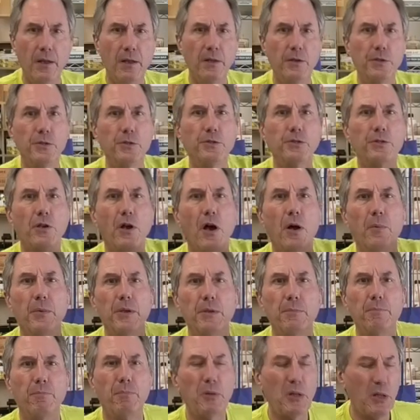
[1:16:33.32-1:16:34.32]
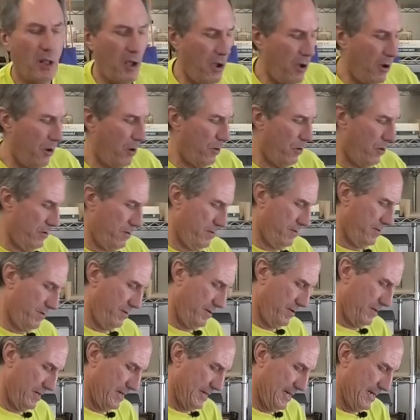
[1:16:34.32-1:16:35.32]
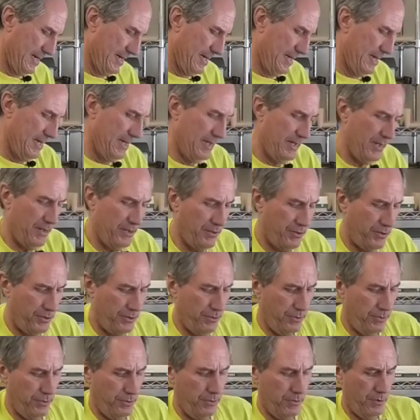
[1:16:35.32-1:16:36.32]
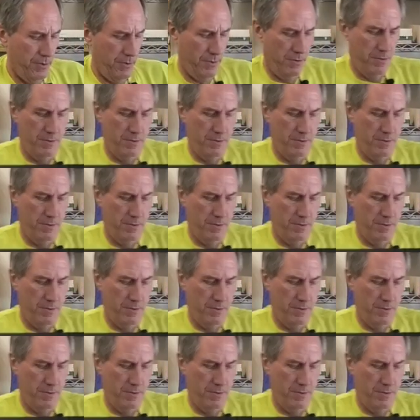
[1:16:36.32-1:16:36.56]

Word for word: you saw me blow into